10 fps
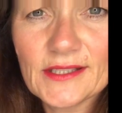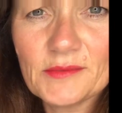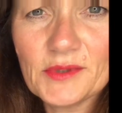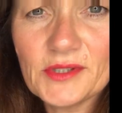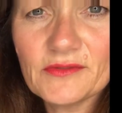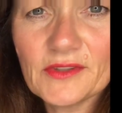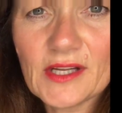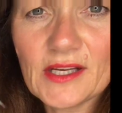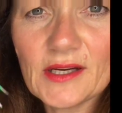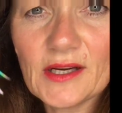Beautiful
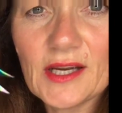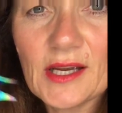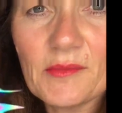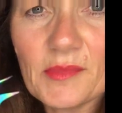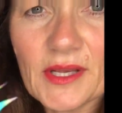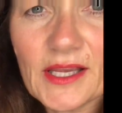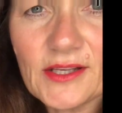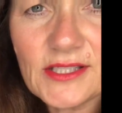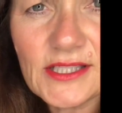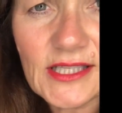colour. But can you
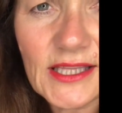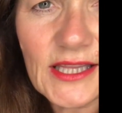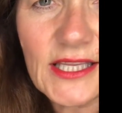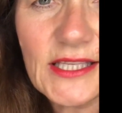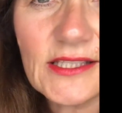see, these